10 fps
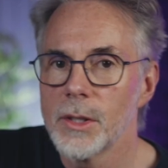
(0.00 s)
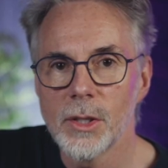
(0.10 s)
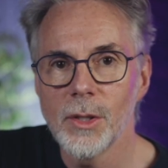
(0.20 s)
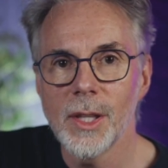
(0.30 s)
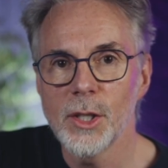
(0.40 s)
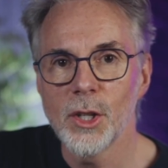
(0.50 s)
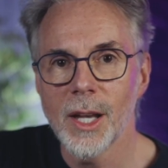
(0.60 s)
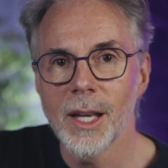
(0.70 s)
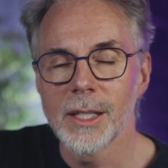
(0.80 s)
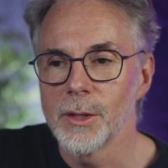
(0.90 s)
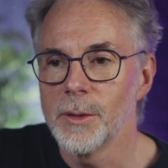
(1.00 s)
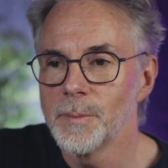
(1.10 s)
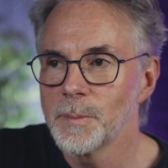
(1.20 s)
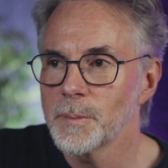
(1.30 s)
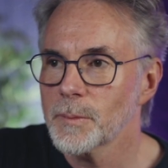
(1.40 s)
Two things you can't do.
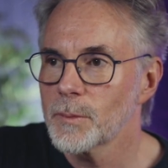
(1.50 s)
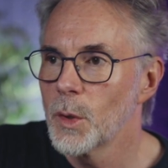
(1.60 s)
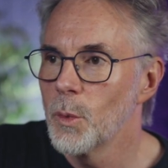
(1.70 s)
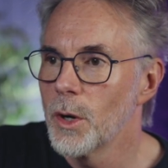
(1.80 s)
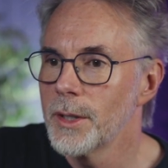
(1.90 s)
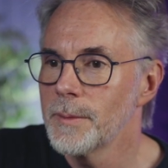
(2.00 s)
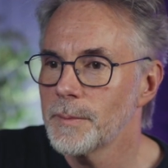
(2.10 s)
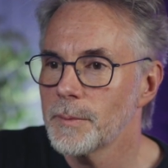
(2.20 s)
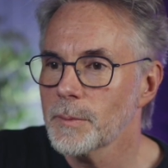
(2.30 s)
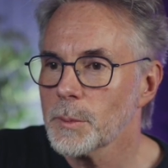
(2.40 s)
One